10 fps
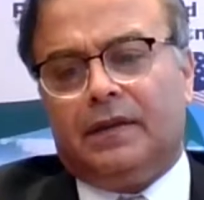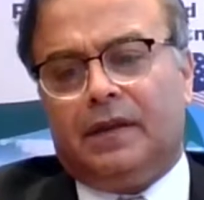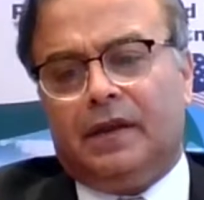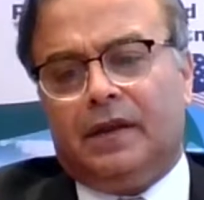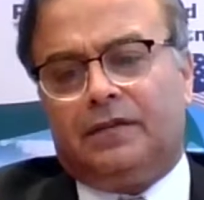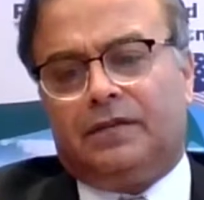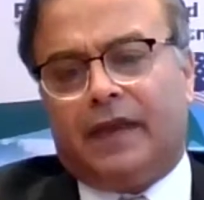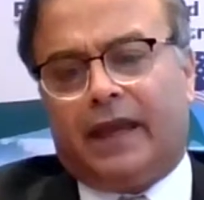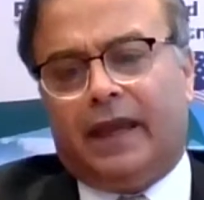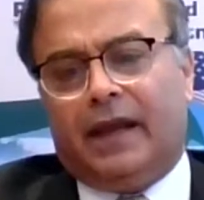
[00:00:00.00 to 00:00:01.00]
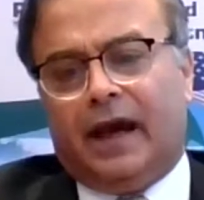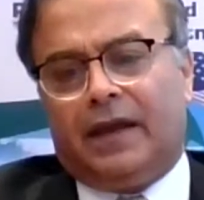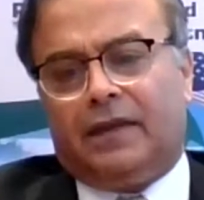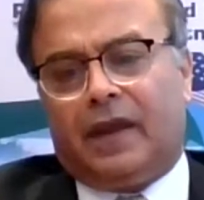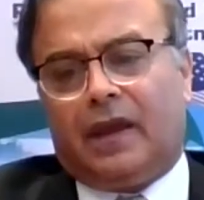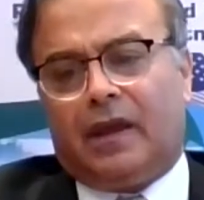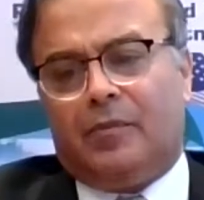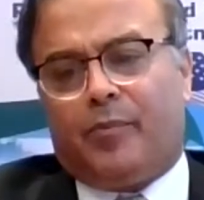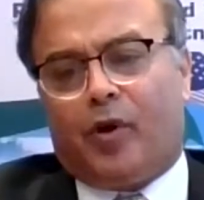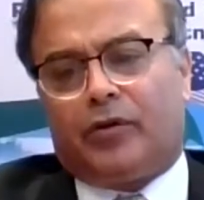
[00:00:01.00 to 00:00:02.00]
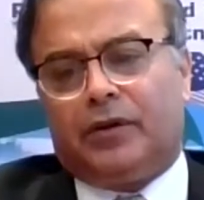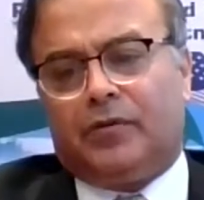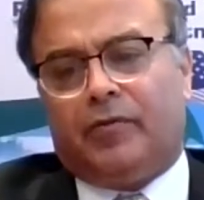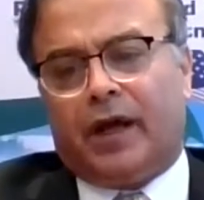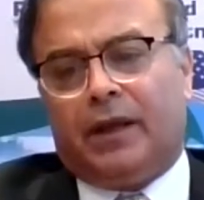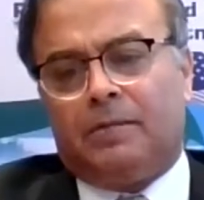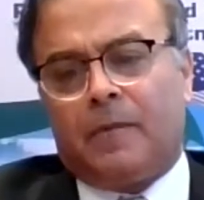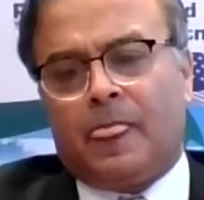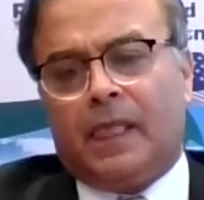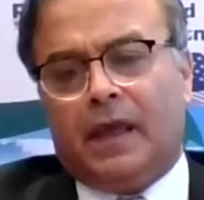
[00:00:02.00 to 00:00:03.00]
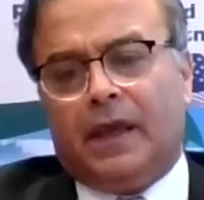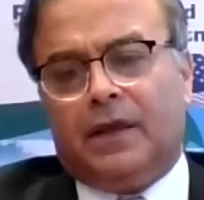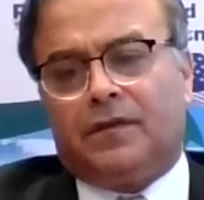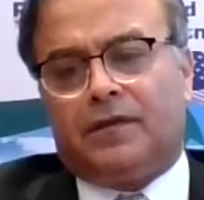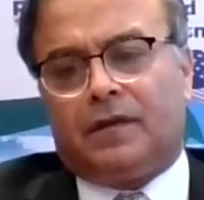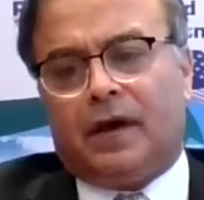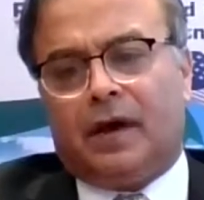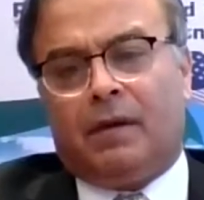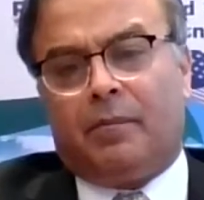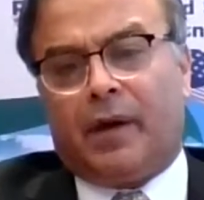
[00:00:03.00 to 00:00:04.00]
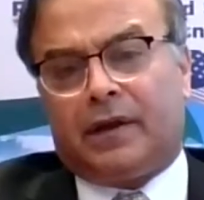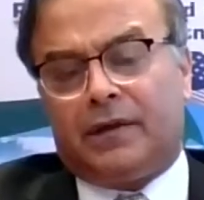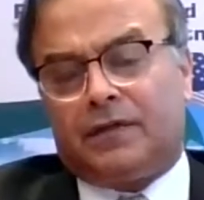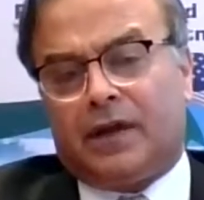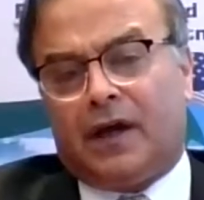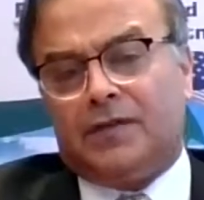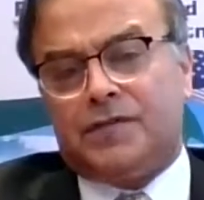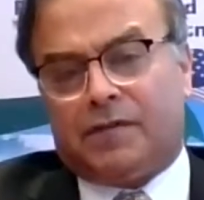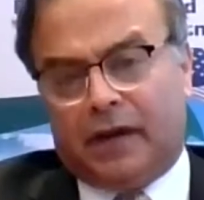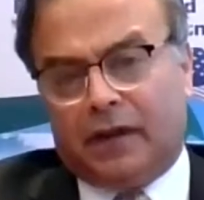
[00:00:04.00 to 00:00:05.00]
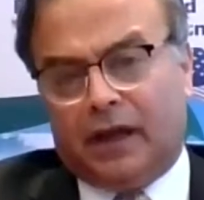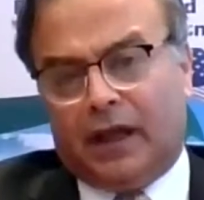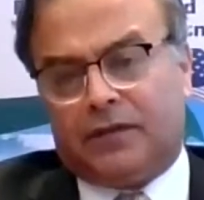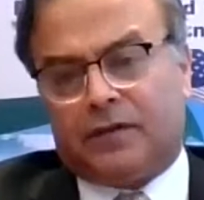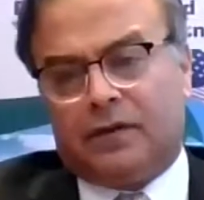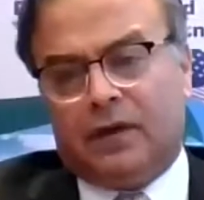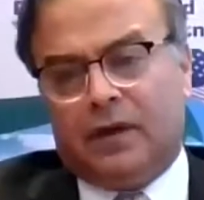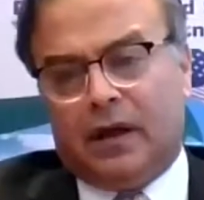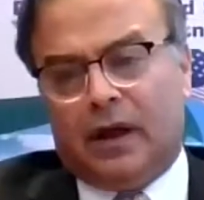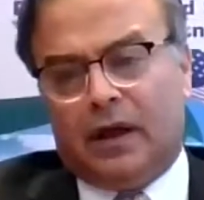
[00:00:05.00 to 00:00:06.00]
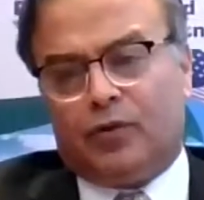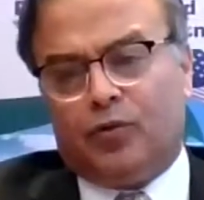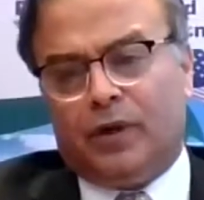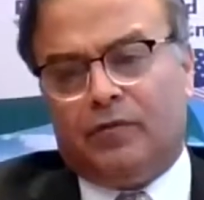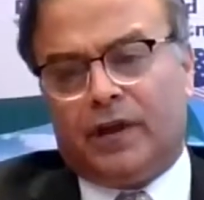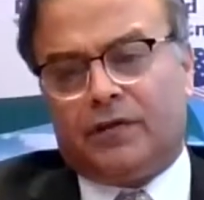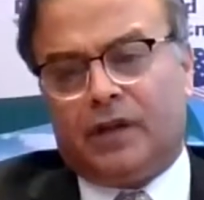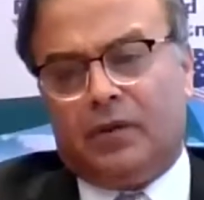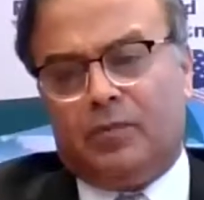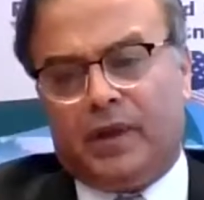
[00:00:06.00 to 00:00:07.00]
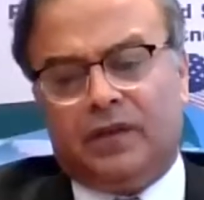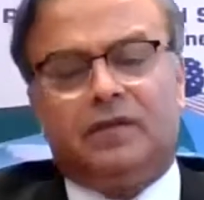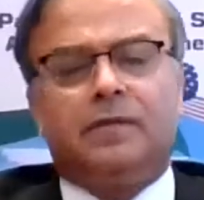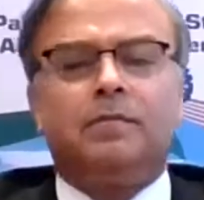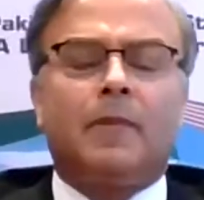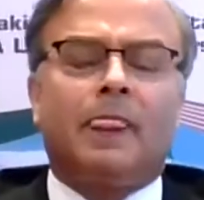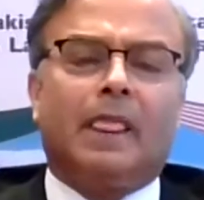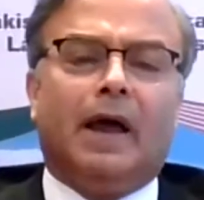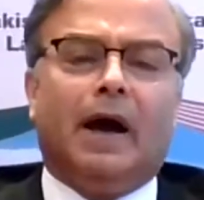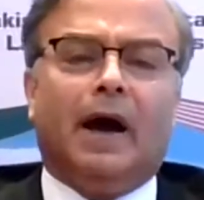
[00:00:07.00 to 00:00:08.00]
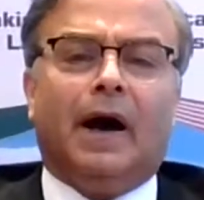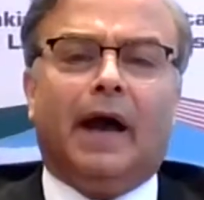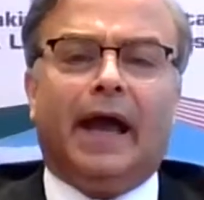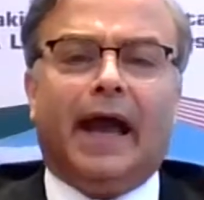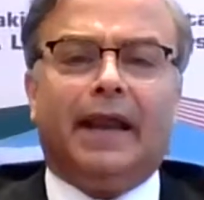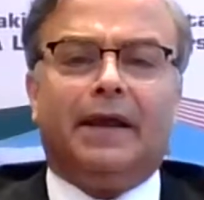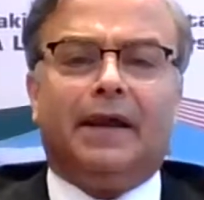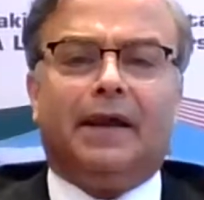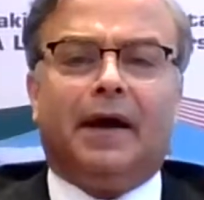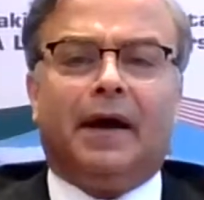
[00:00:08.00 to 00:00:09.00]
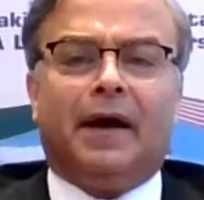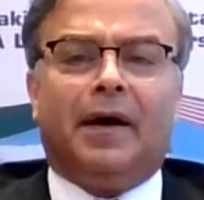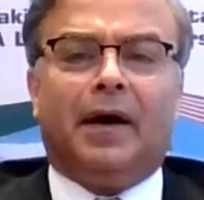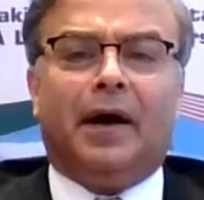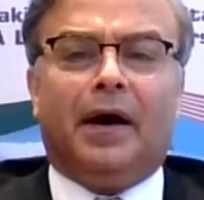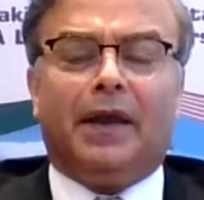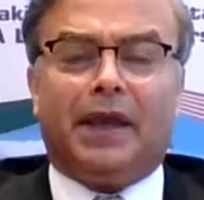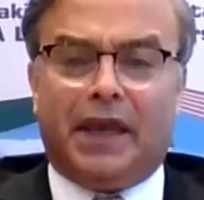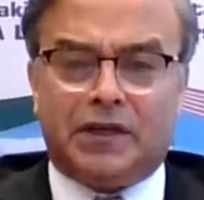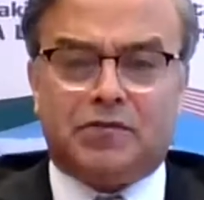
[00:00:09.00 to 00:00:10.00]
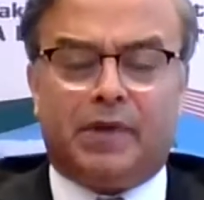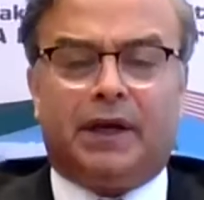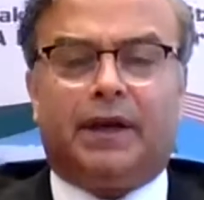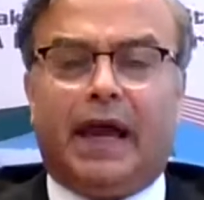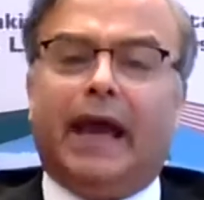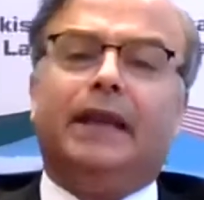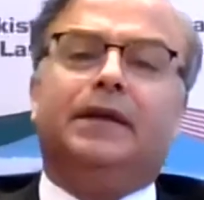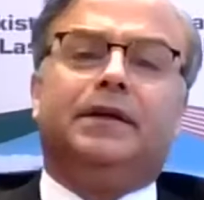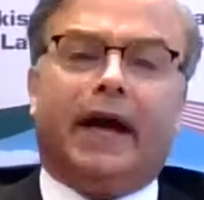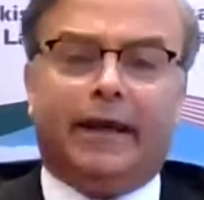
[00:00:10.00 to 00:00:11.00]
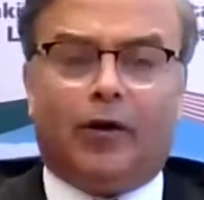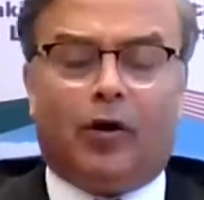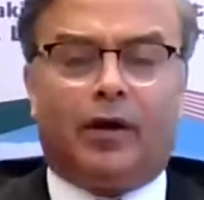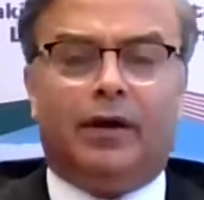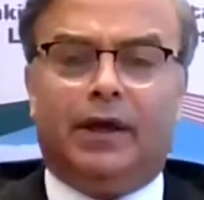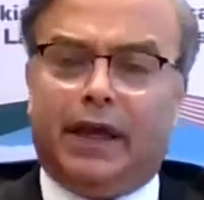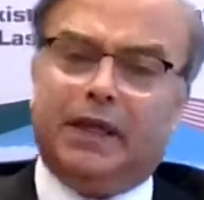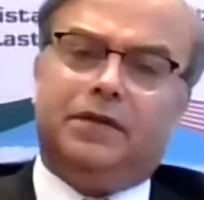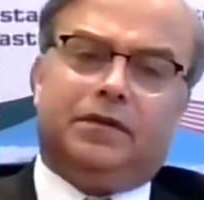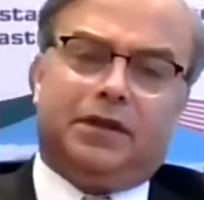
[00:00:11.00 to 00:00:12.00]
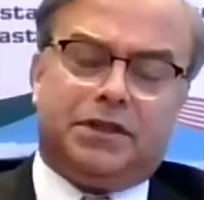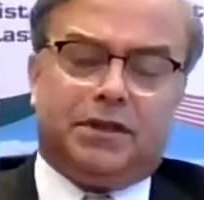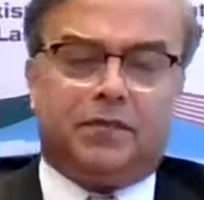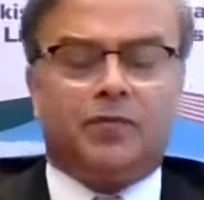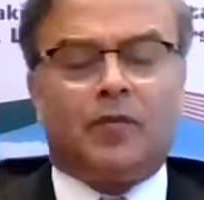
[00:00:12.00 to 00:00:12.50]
The second, I think, important one is Pakistan's readiness to invest in peace and engagement and dialogue in the region.